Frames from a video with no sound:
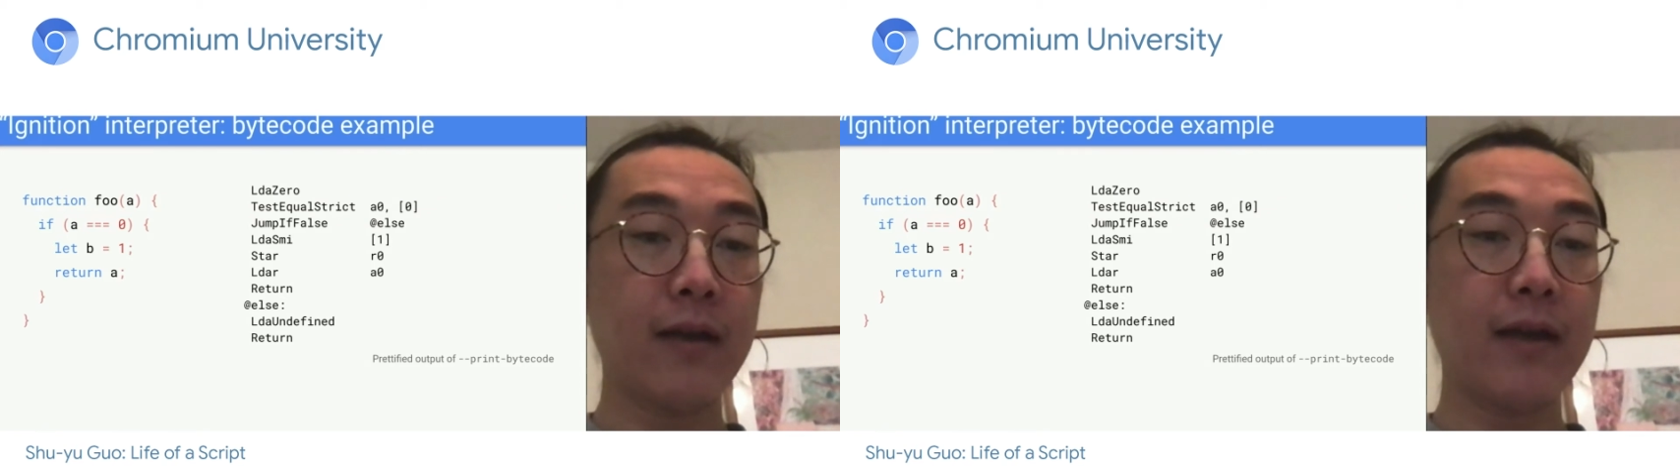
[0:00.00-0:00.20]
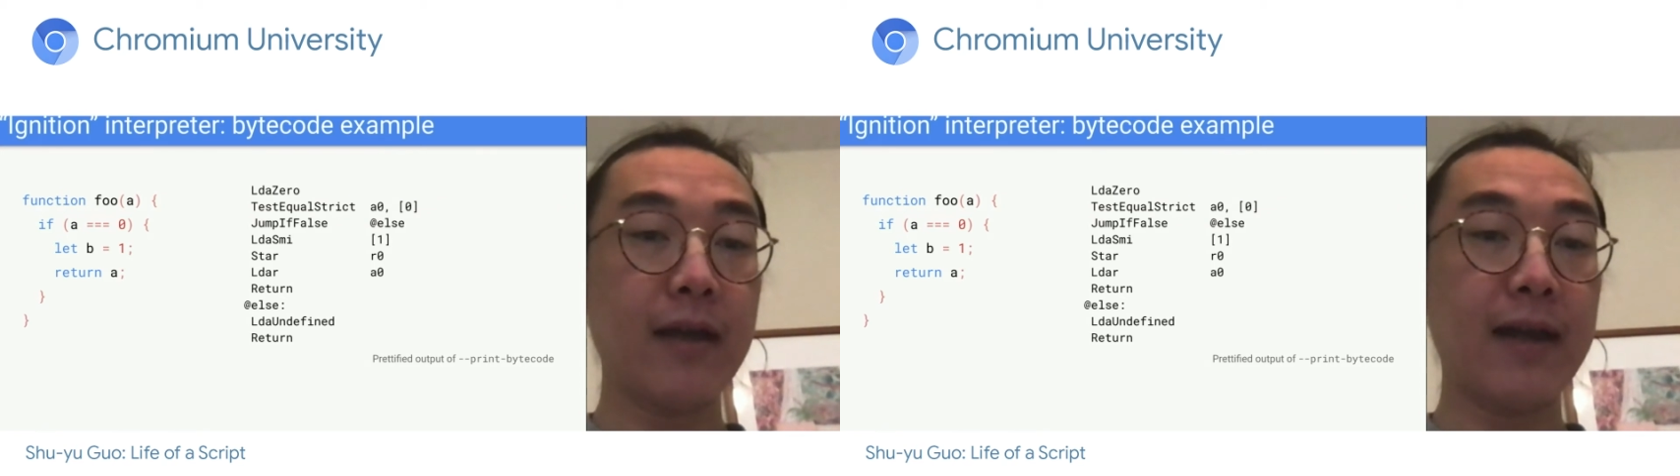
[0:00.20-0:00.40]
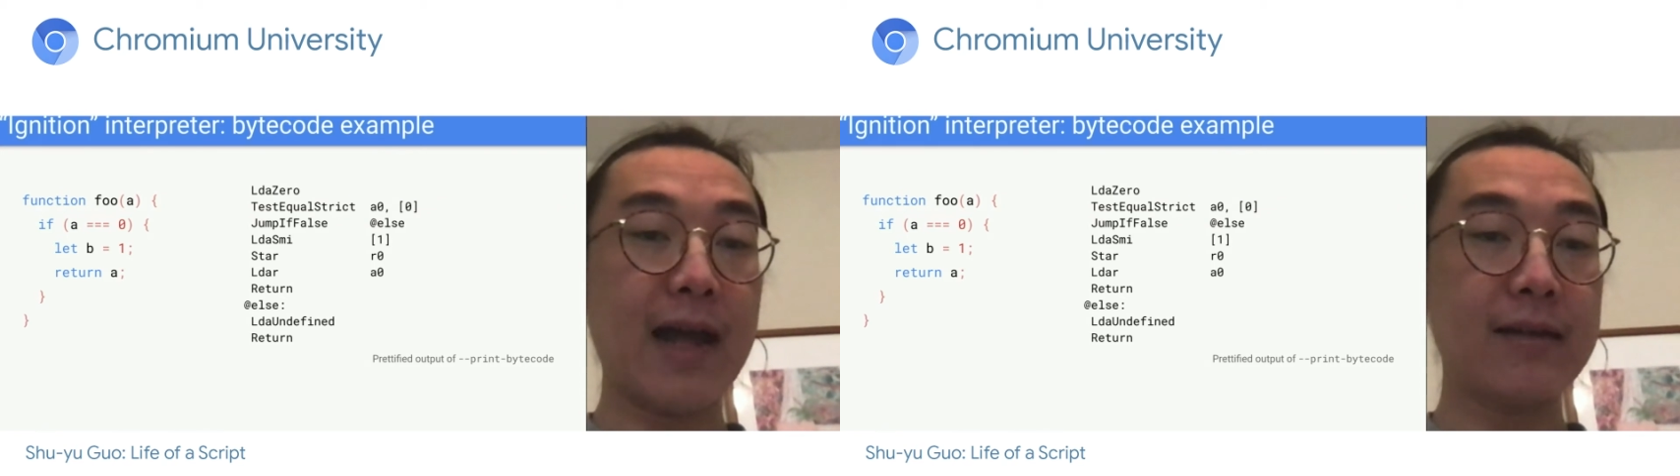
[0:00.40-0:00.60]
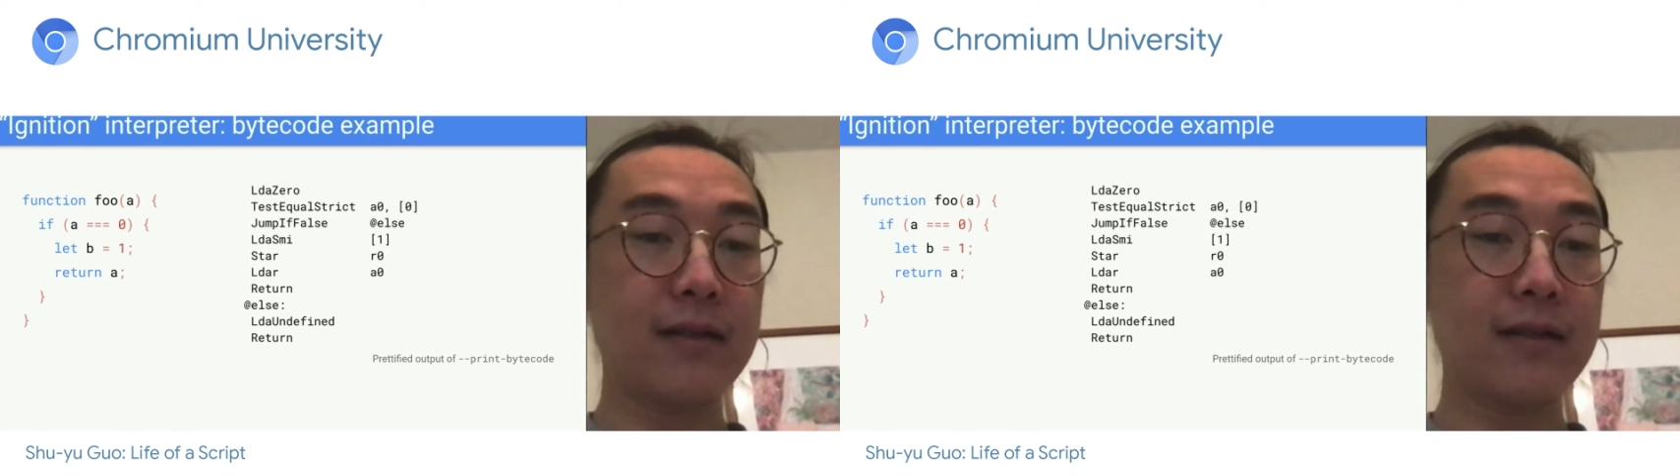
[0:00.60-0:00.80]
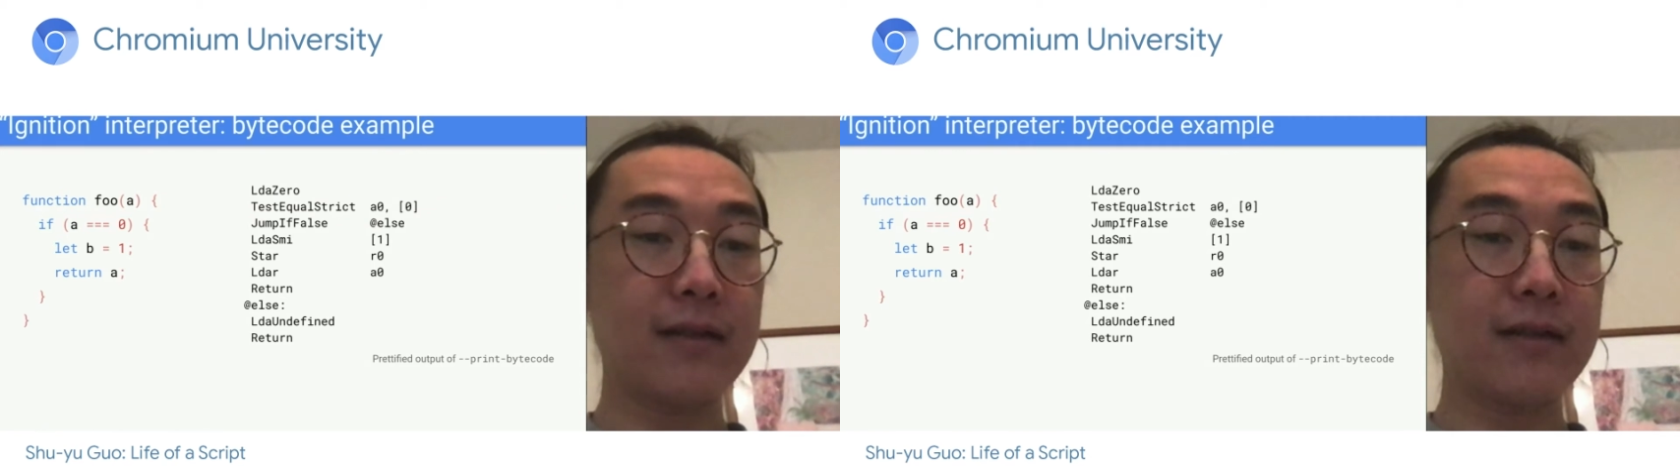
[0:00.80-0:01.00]
It
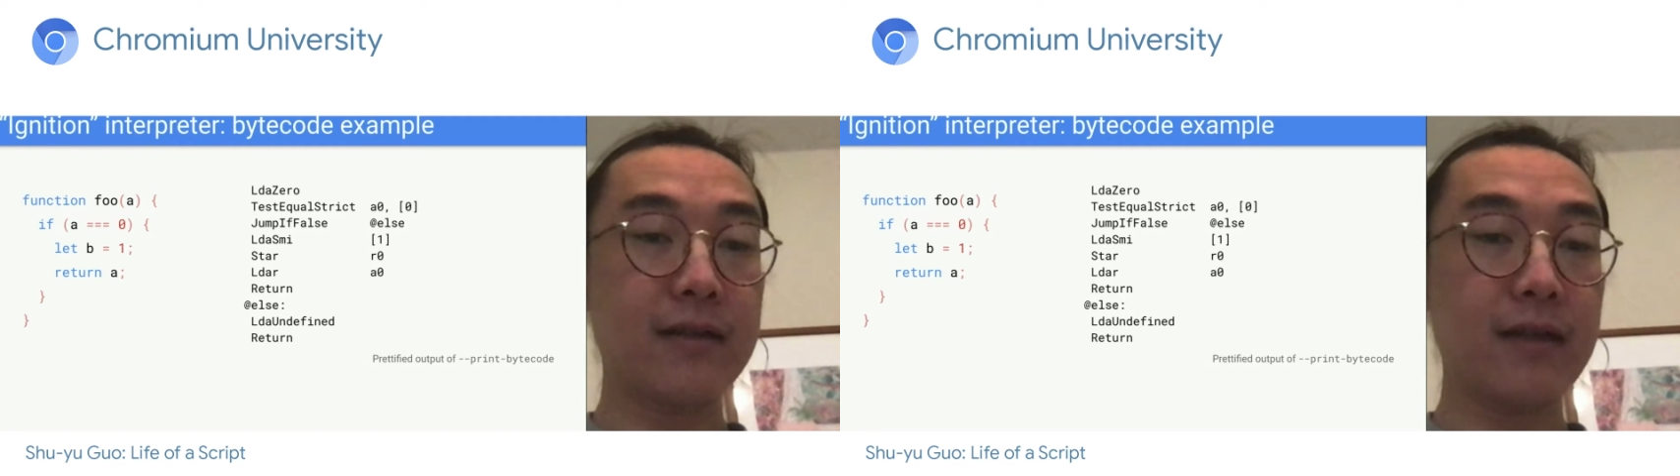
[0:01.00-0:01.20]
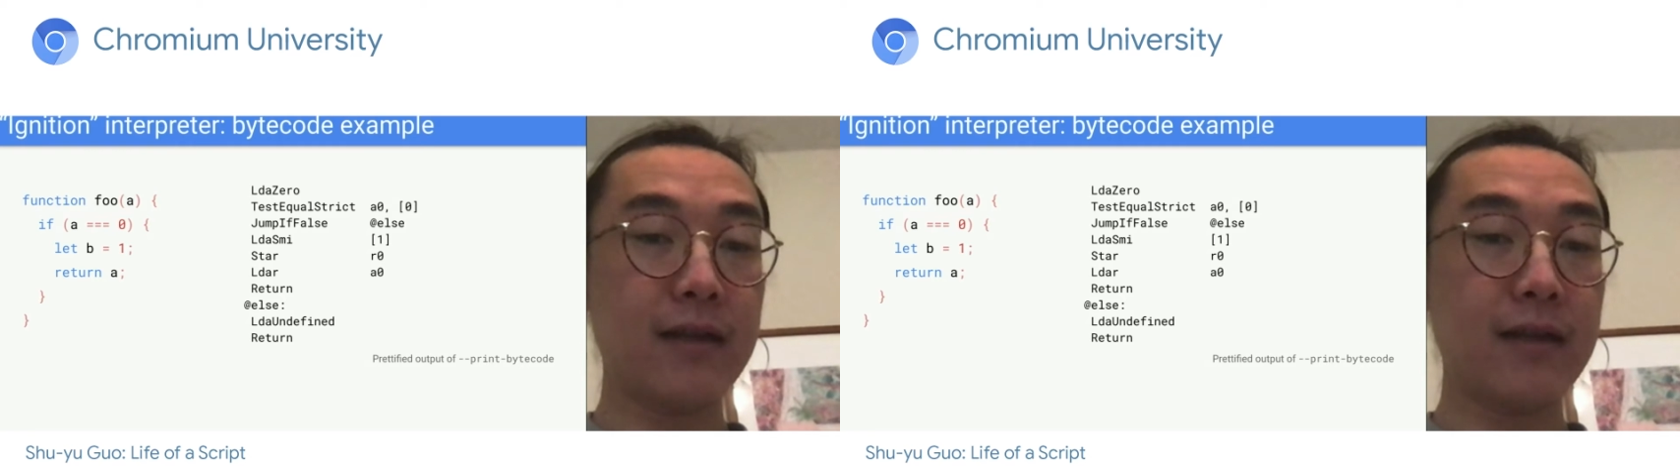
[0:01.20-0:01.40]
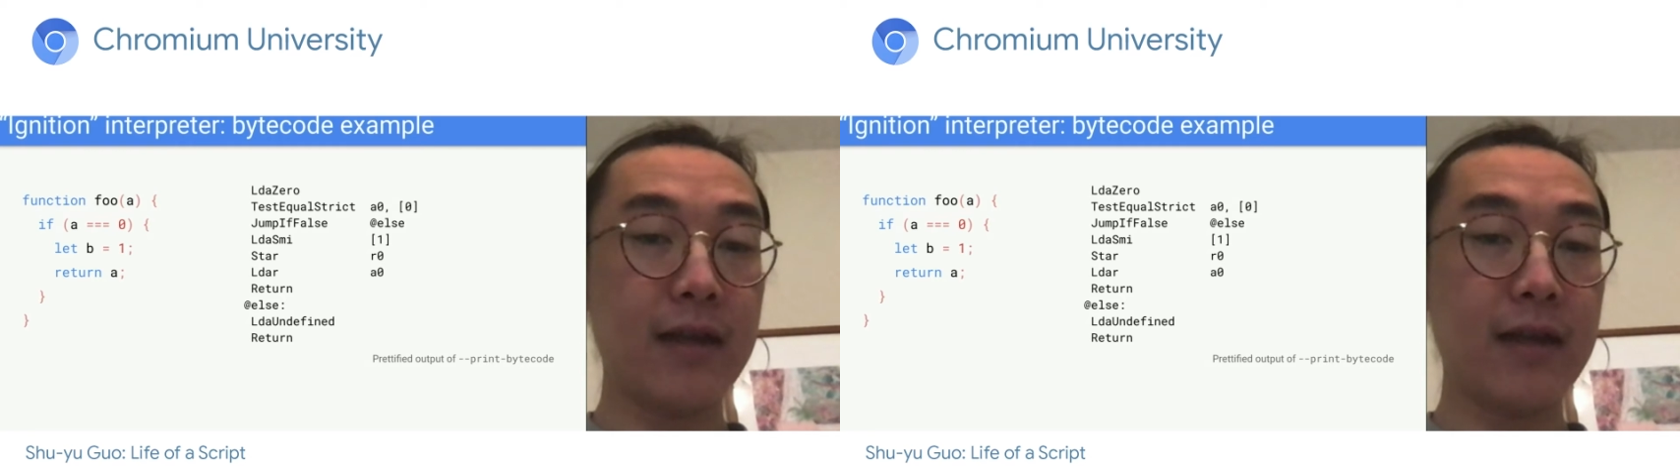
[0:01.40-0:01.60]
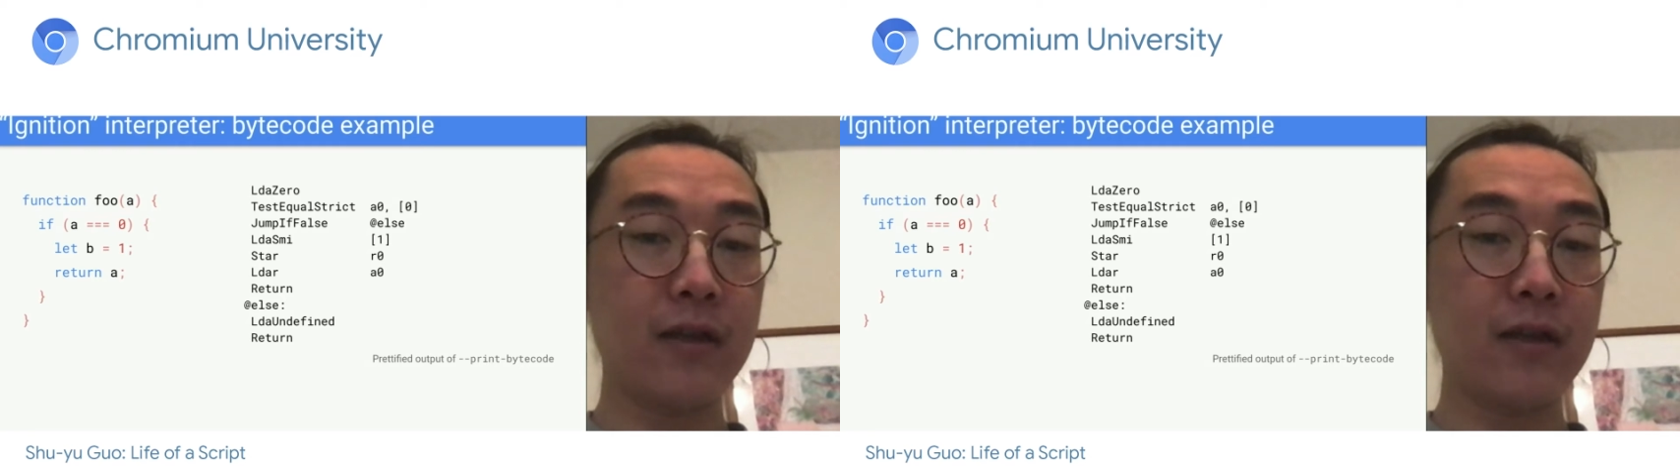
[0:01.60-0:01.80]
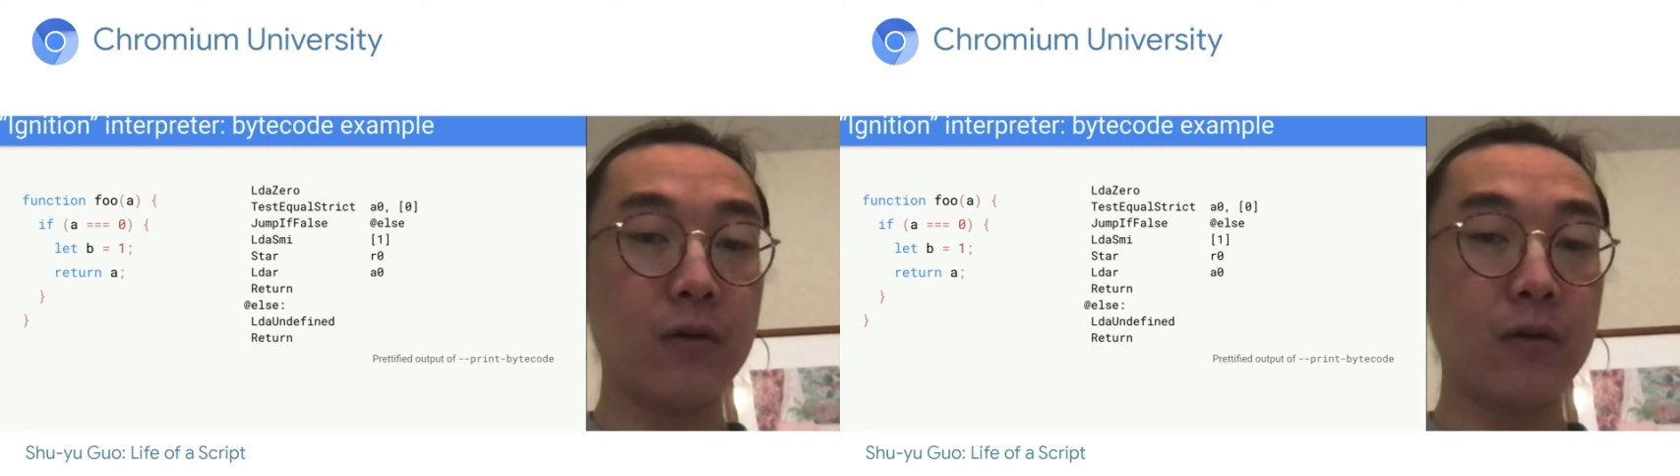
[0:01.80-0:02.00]
has a
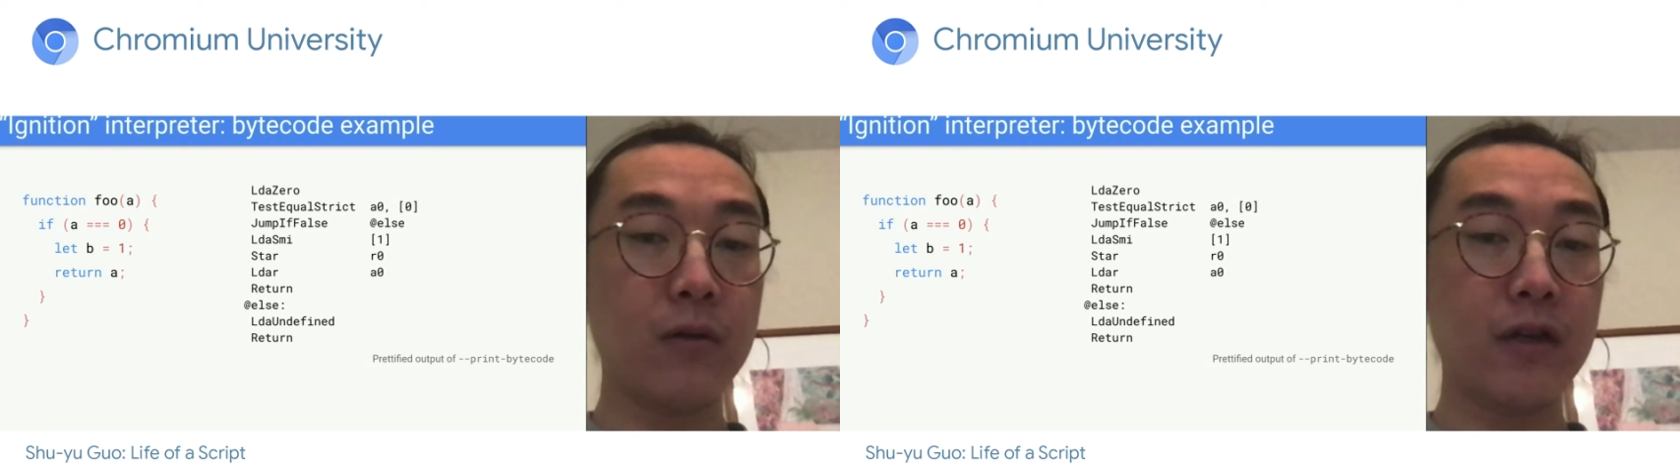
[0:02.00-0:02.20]
single